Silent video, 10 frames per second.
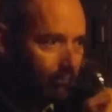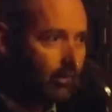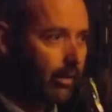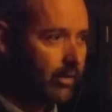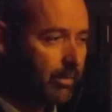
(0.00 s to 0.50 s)

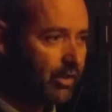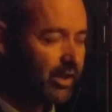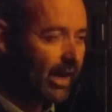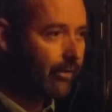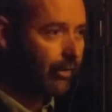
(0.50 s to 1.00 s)
There's some
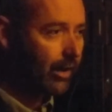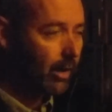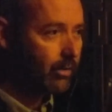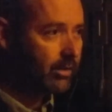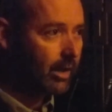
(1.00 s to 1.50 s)
savoury
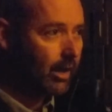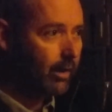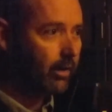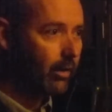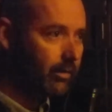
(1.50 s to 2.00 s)
notes
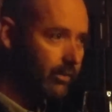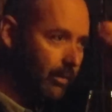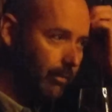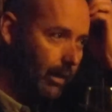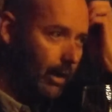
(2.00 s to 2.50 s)
there. You've got
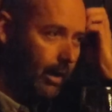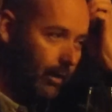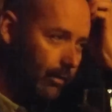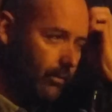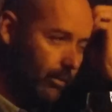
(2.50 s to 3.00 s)
some,
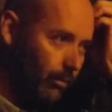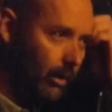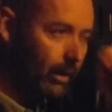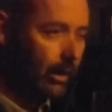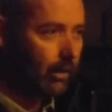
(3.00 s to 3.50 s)
uh, some
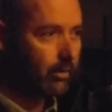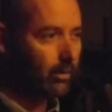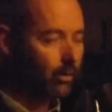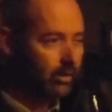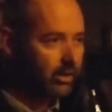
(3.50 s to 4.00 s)
really
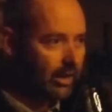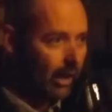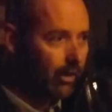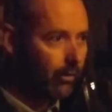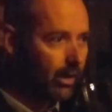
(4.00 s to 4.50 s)
good
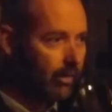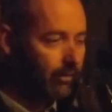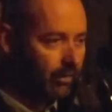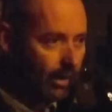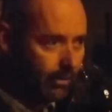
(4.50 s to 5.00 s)
secondary
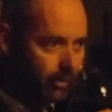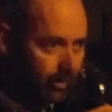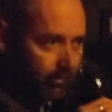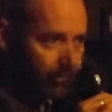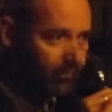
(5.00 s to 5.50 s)
flavours.